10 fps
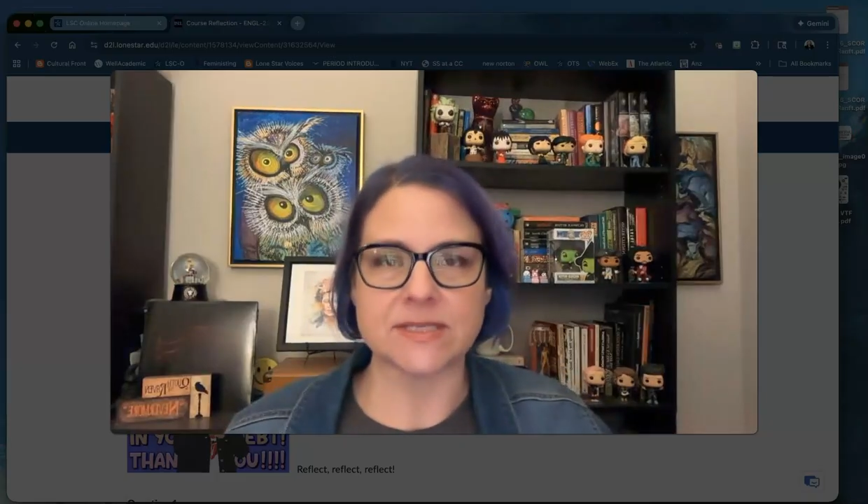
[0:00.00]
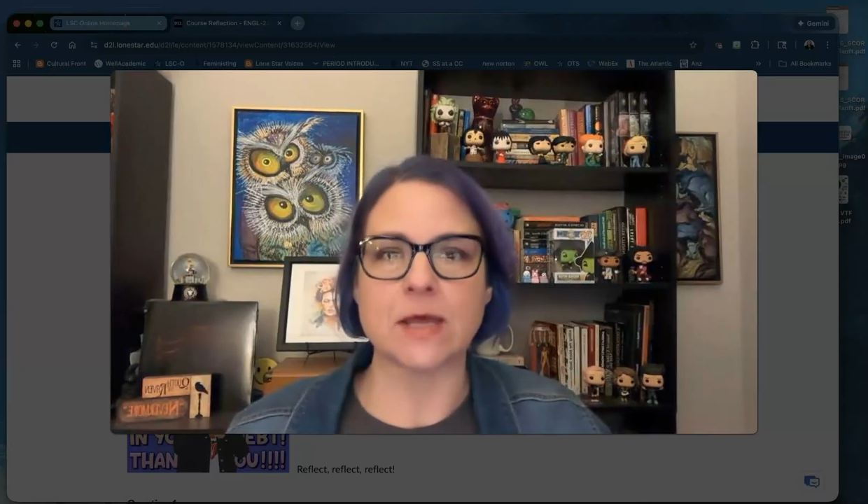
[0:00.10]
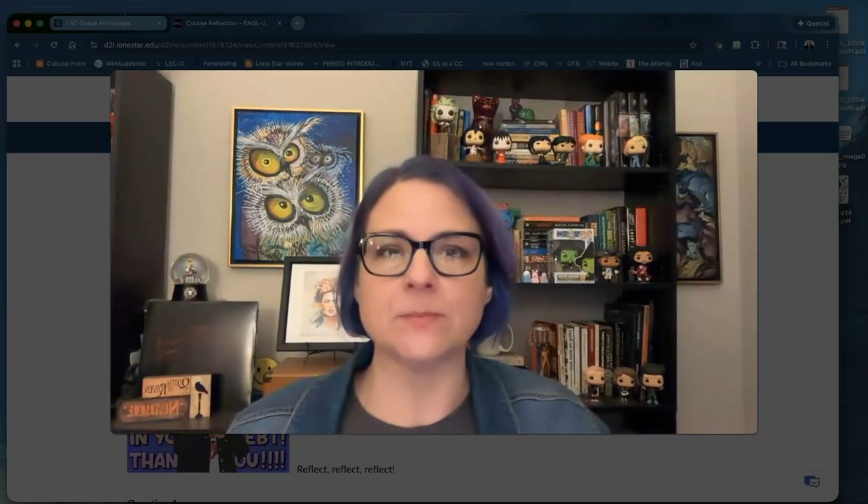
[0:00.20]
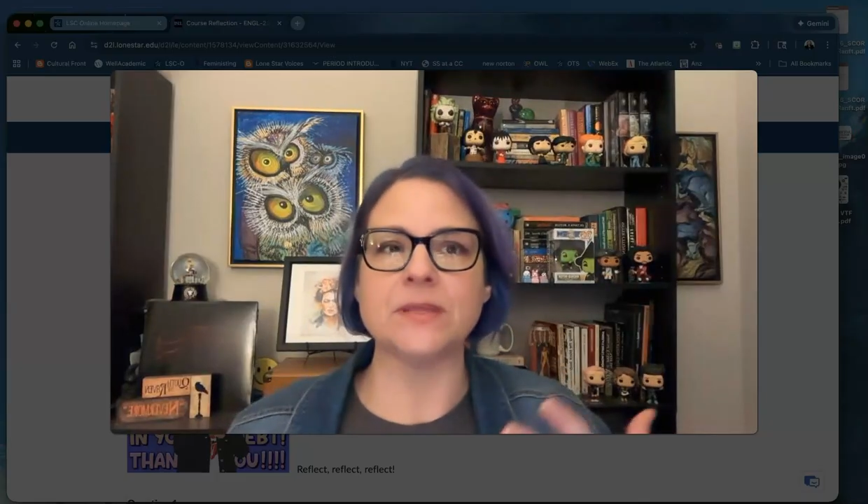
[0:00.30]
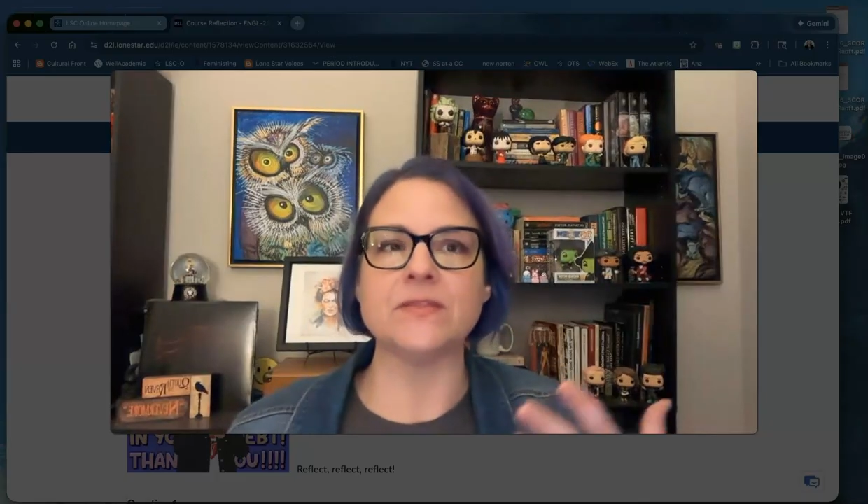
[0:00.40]

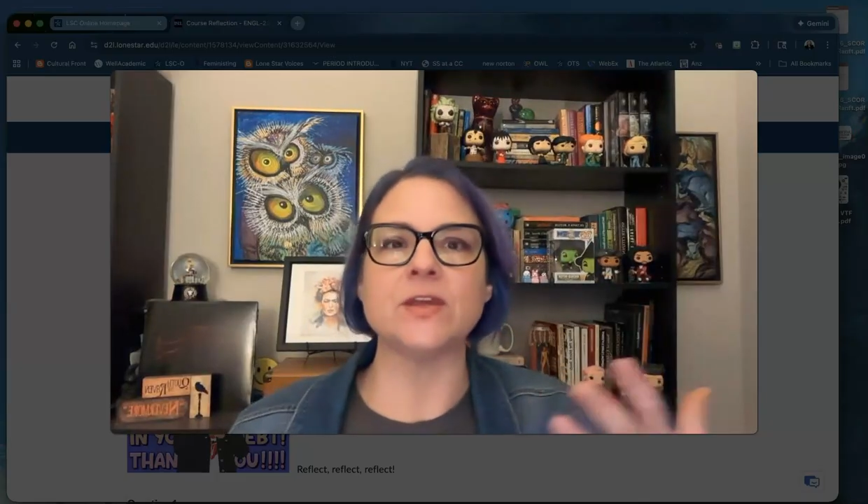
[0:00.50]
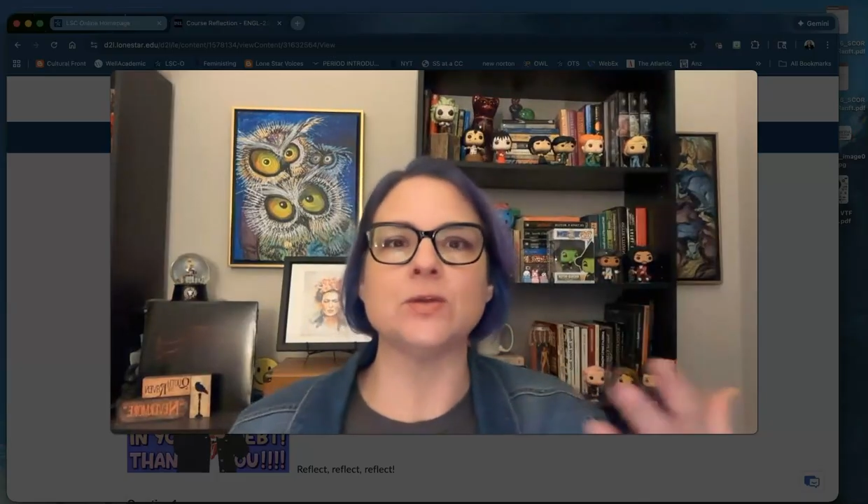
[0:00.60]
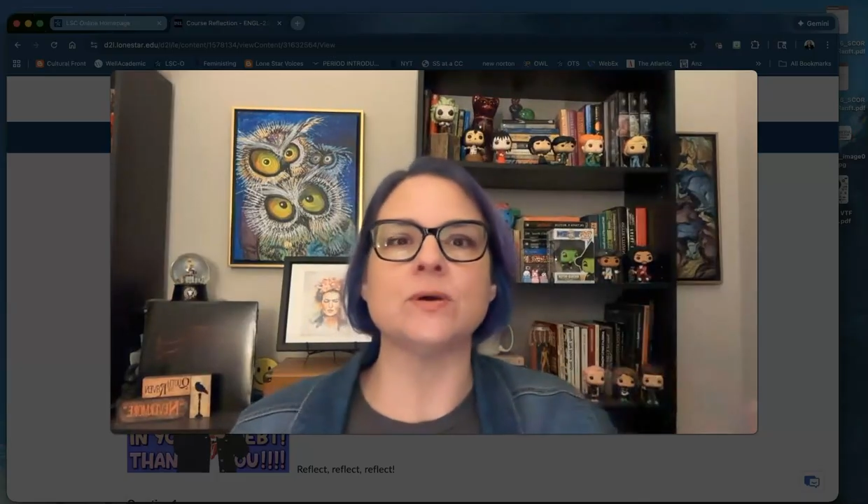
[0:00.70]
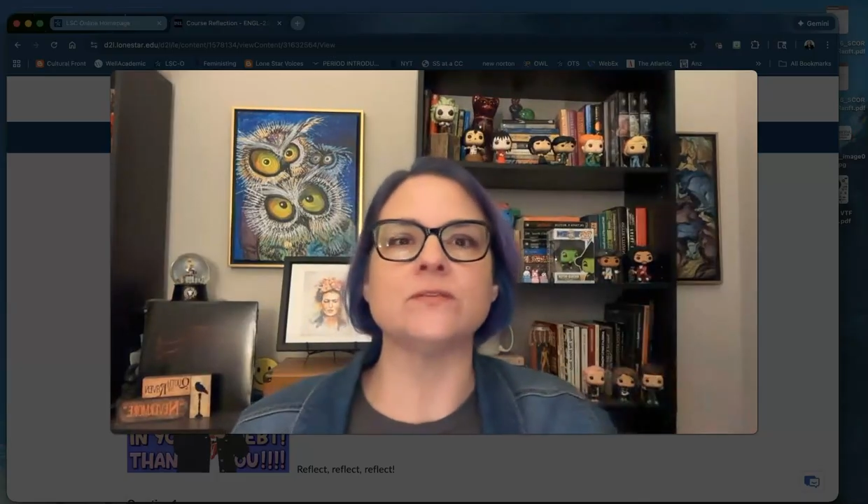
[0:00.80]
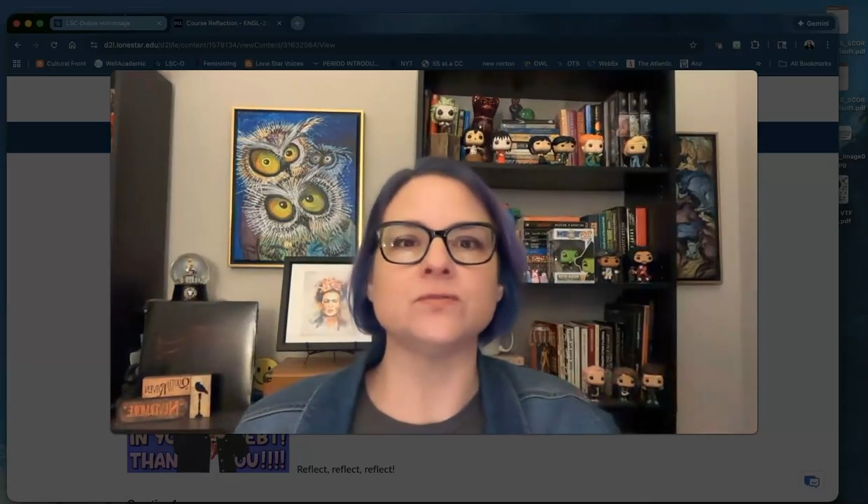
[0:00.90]
Tell me that
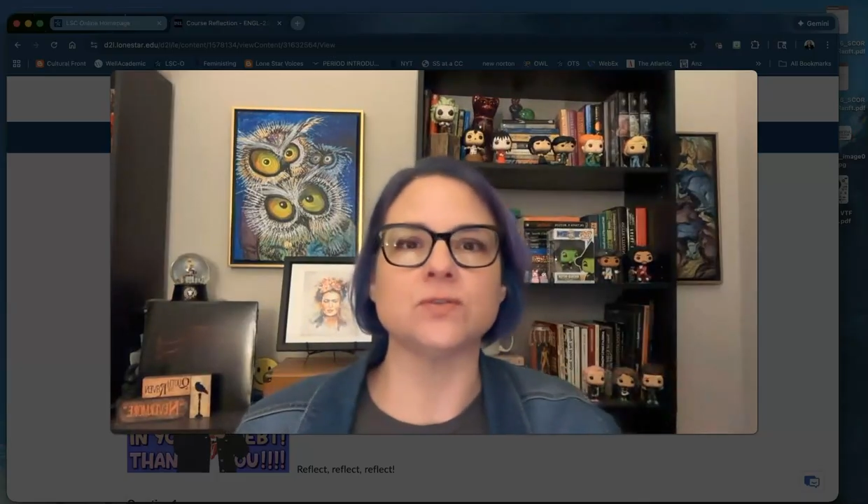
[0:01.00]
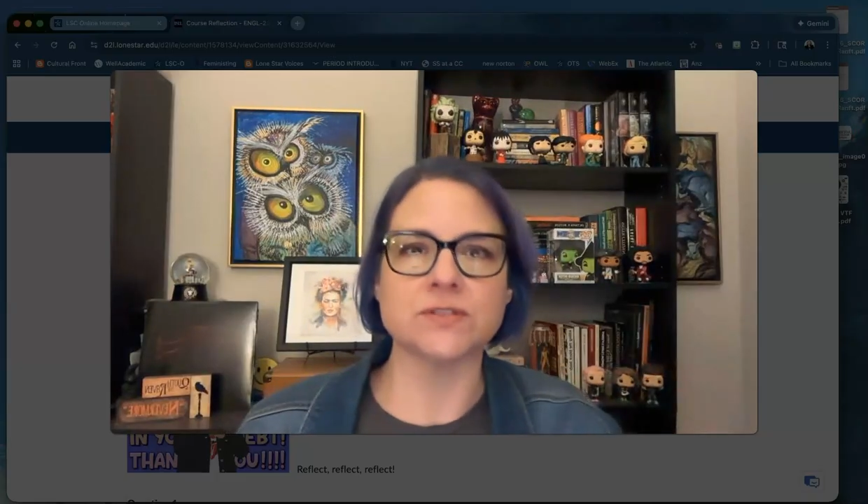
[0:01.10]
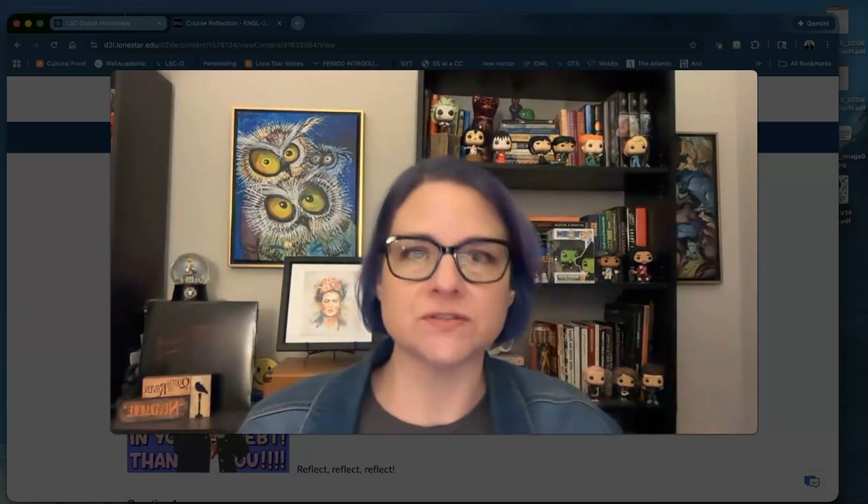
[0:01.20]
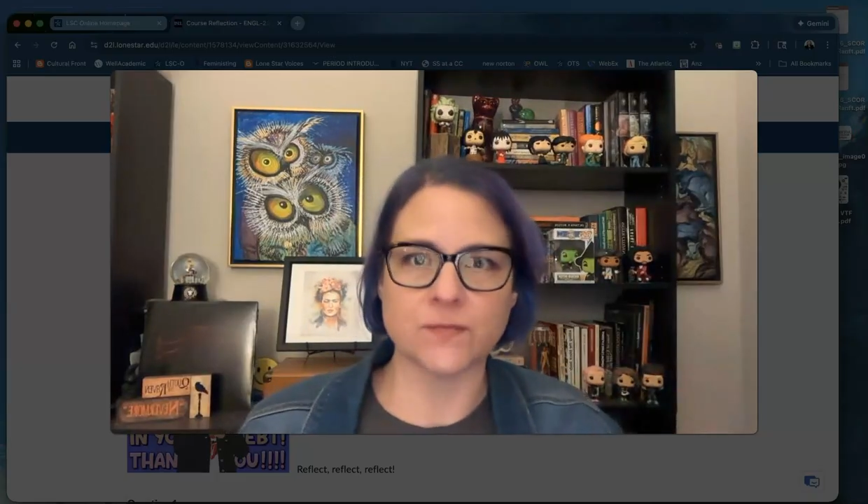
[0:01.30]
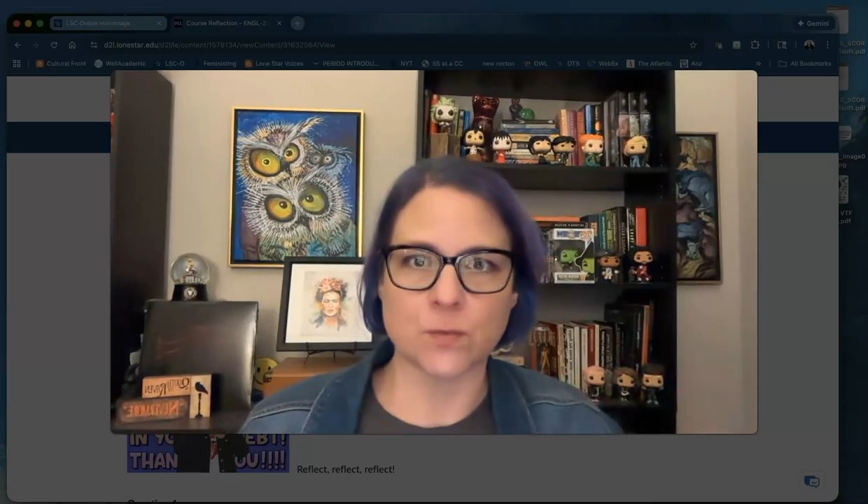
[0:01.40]
you have
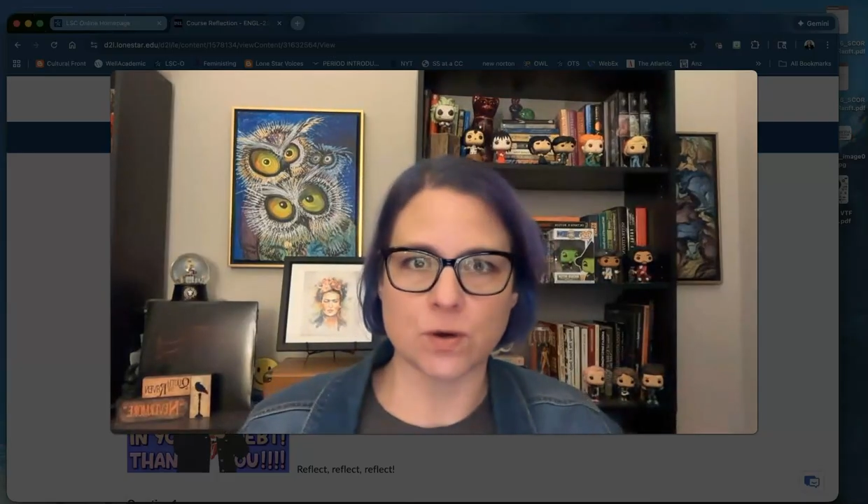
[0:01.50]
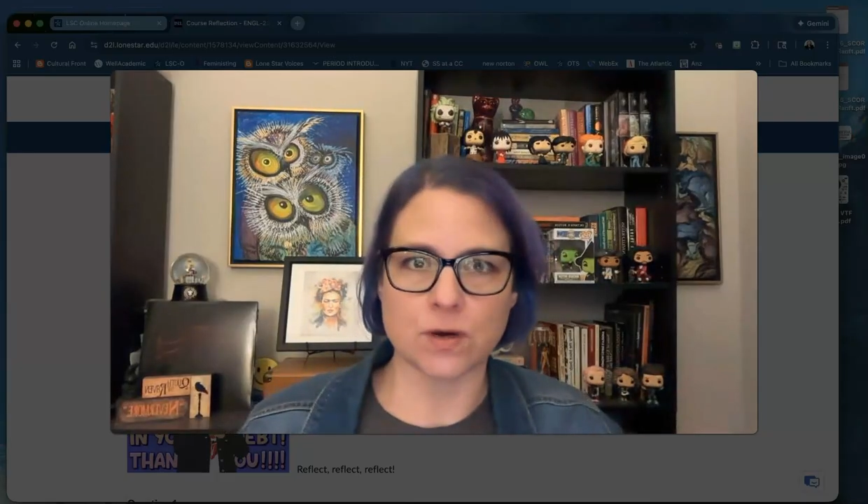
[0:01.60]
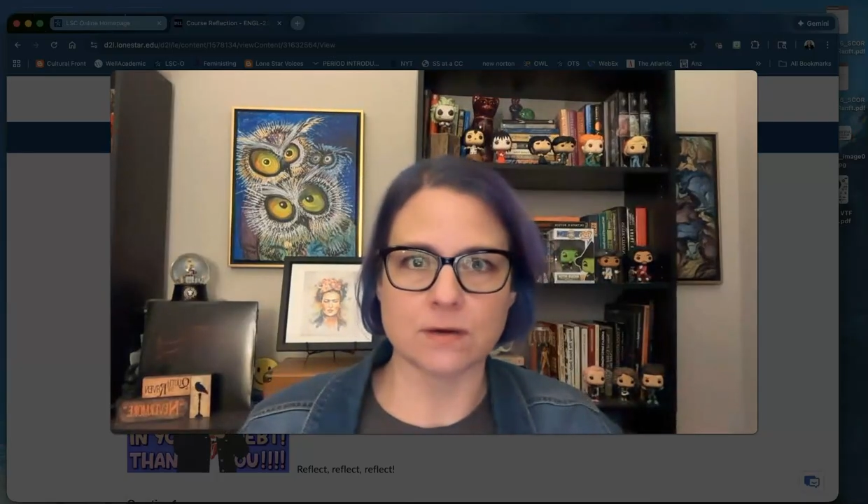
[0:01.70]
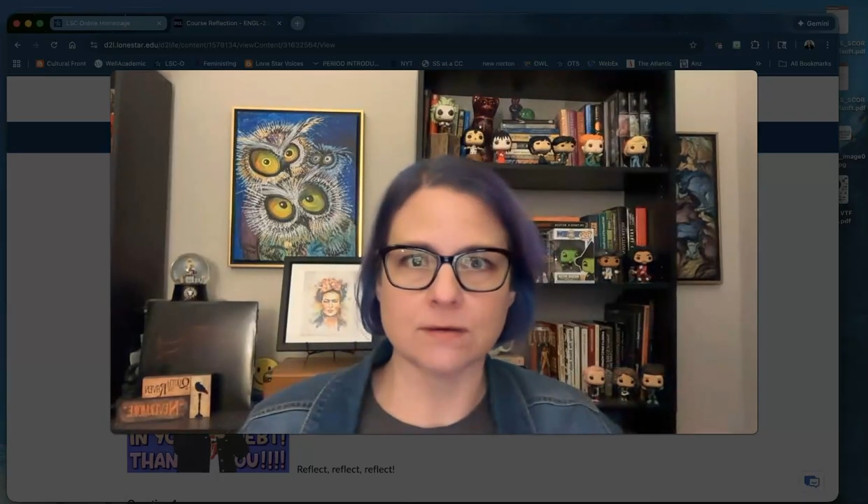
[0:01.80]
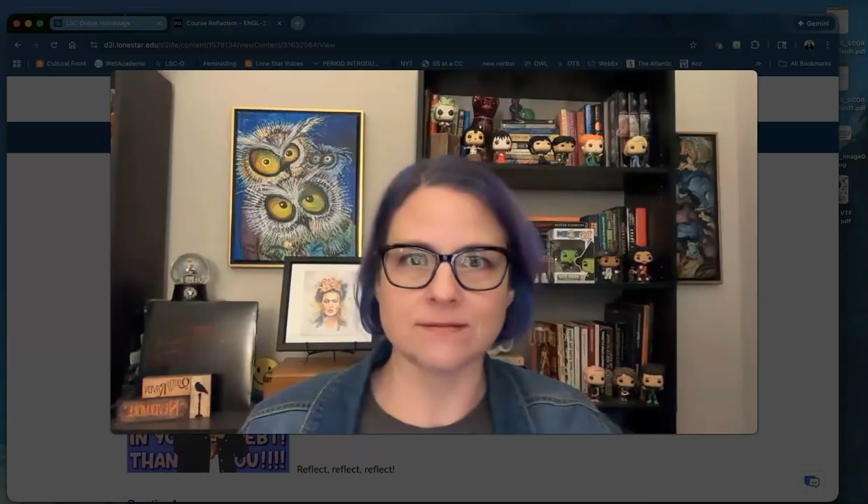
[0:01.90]
looked
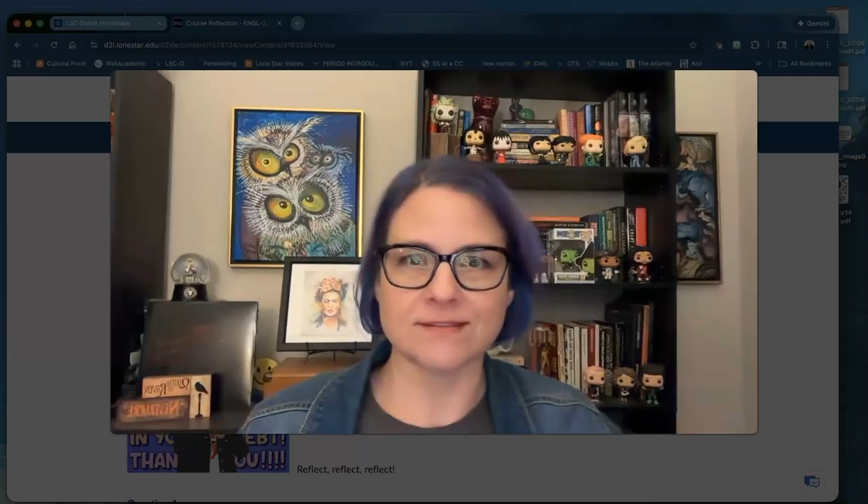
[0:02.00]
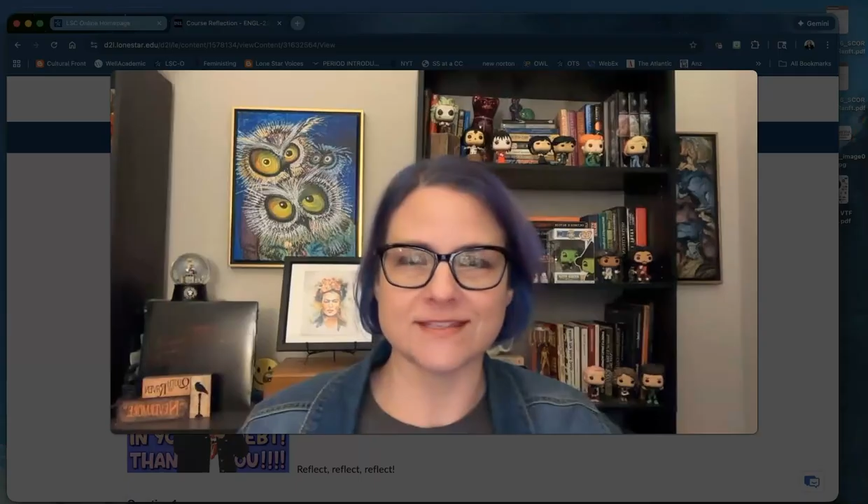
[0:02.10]
for